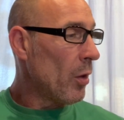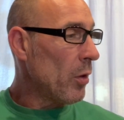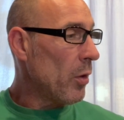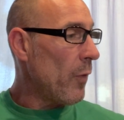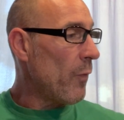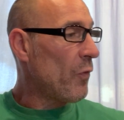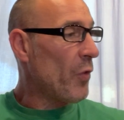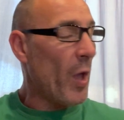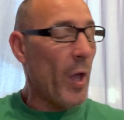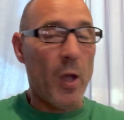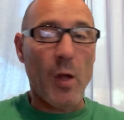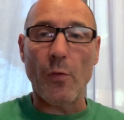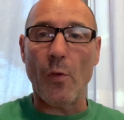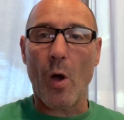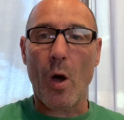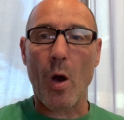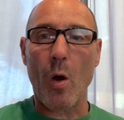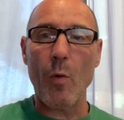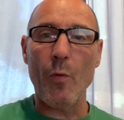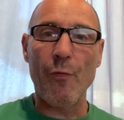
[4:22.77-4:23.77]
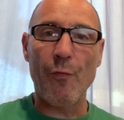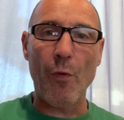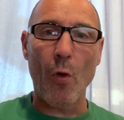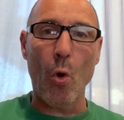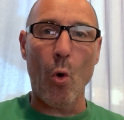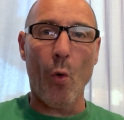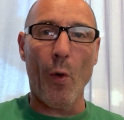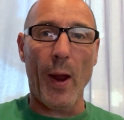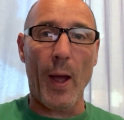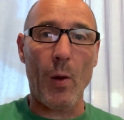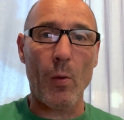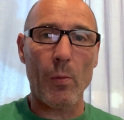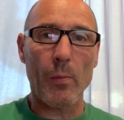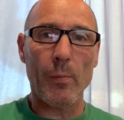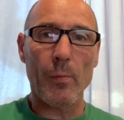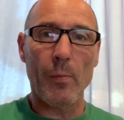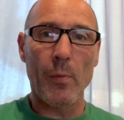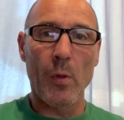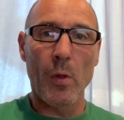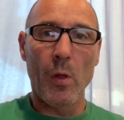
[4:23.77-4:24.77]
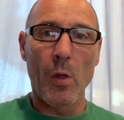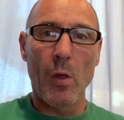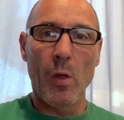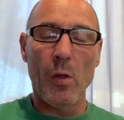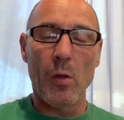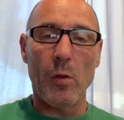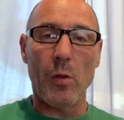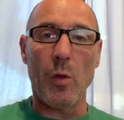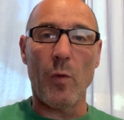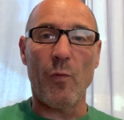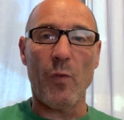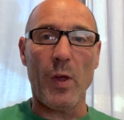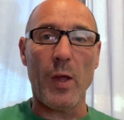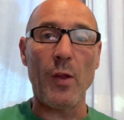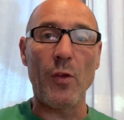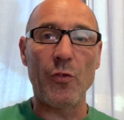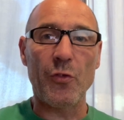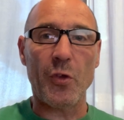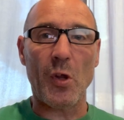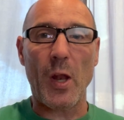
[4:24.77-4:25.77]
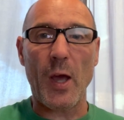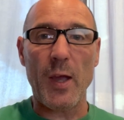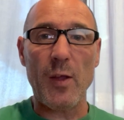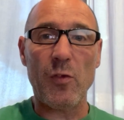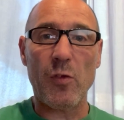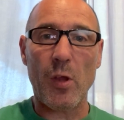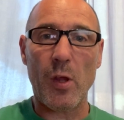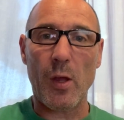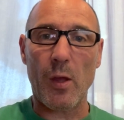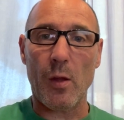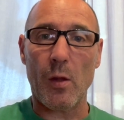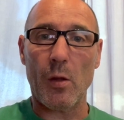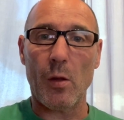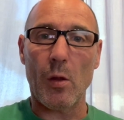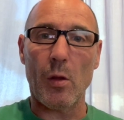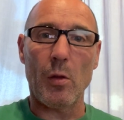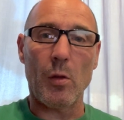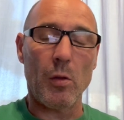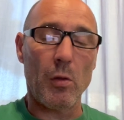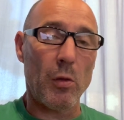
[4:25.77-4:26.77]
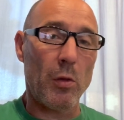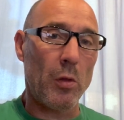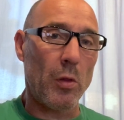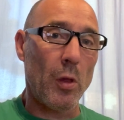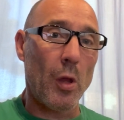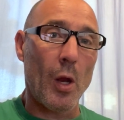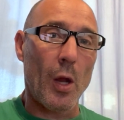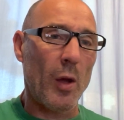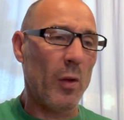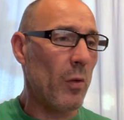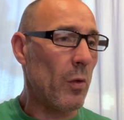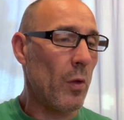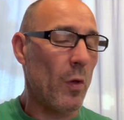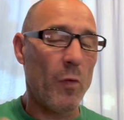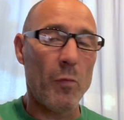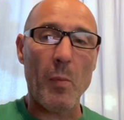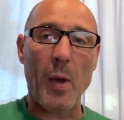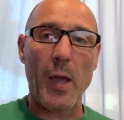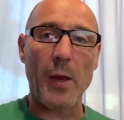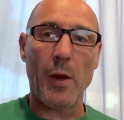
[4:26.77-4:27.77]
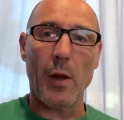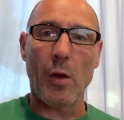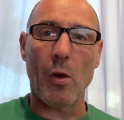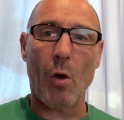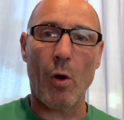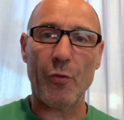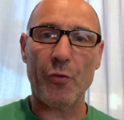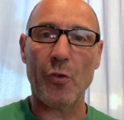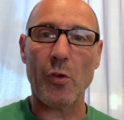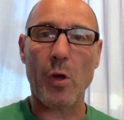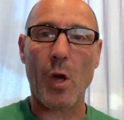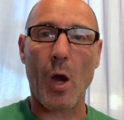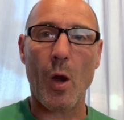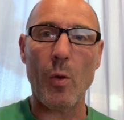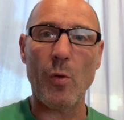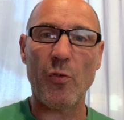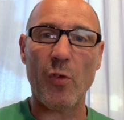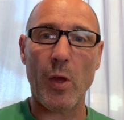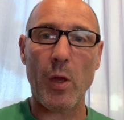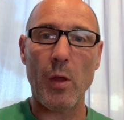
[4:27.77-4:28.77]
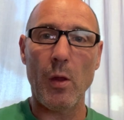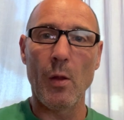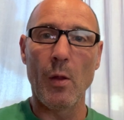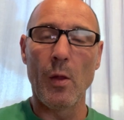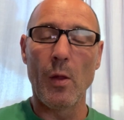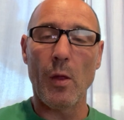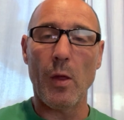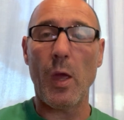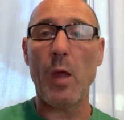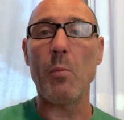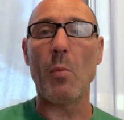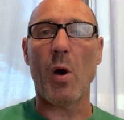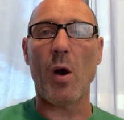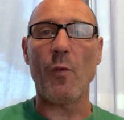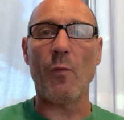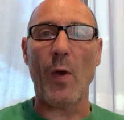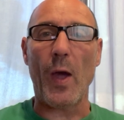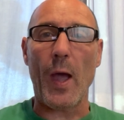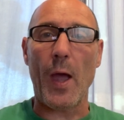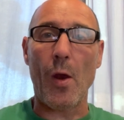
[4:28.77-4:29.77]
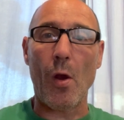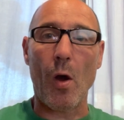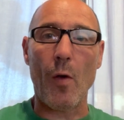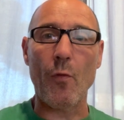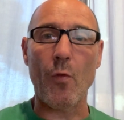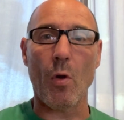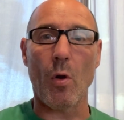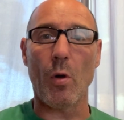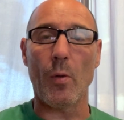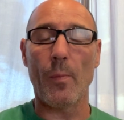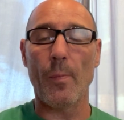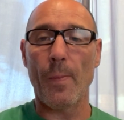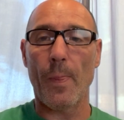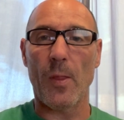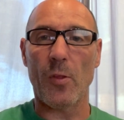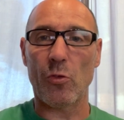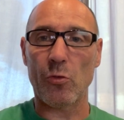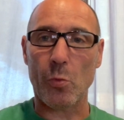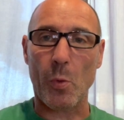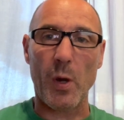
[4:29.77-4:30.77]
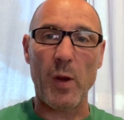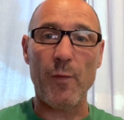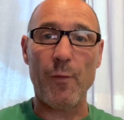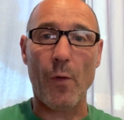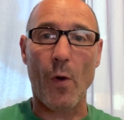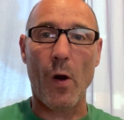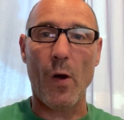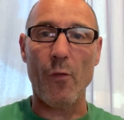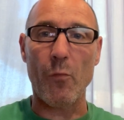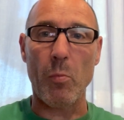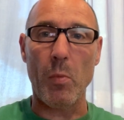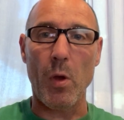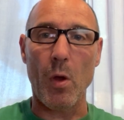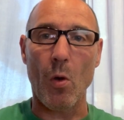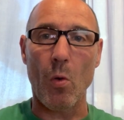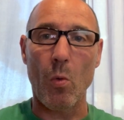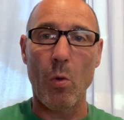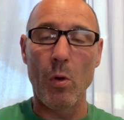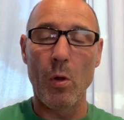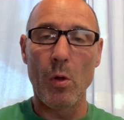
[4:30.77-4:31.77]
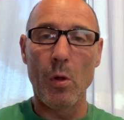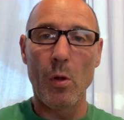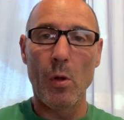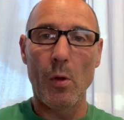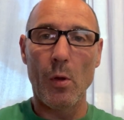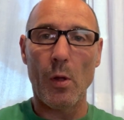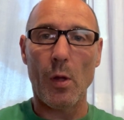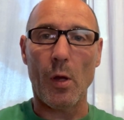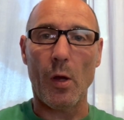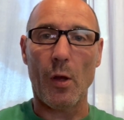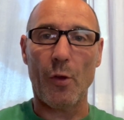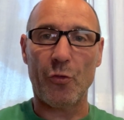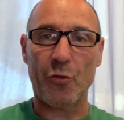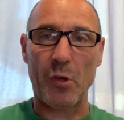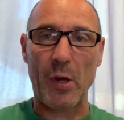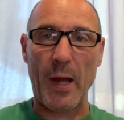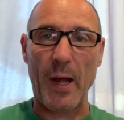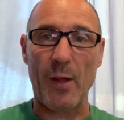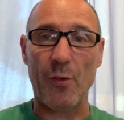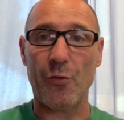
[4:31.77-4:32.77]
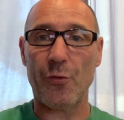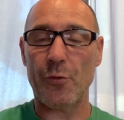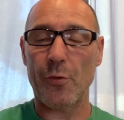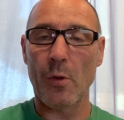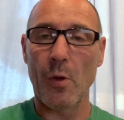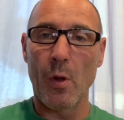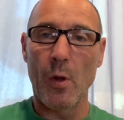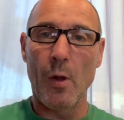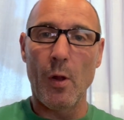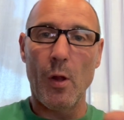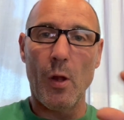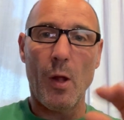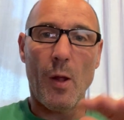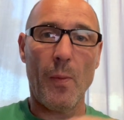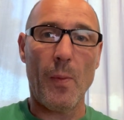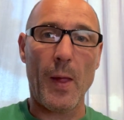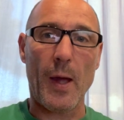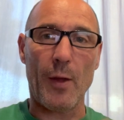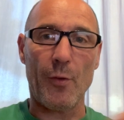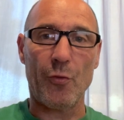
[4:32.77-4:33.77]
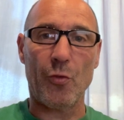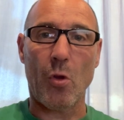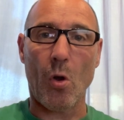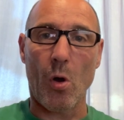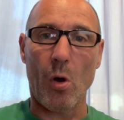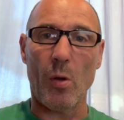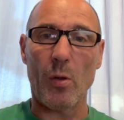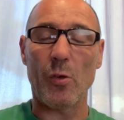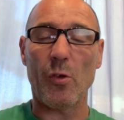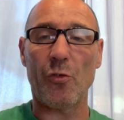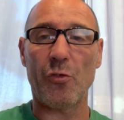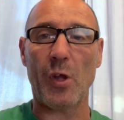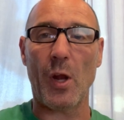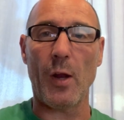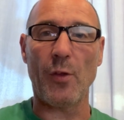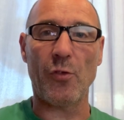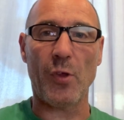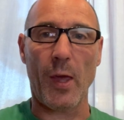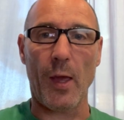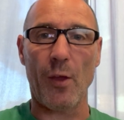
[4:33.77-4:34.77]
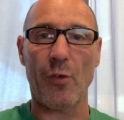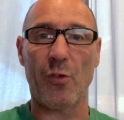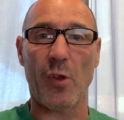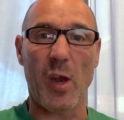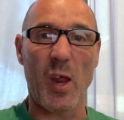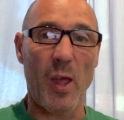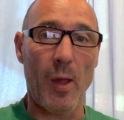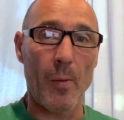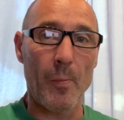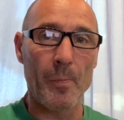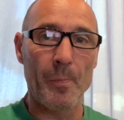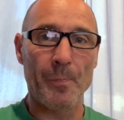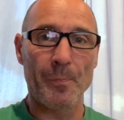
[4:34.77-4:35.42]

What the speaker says: you've taken the whole floor out, you've insulated it, you know, you've made it nice and cozy. In my van, I've got 25mm slats, and that's got Celotex in it,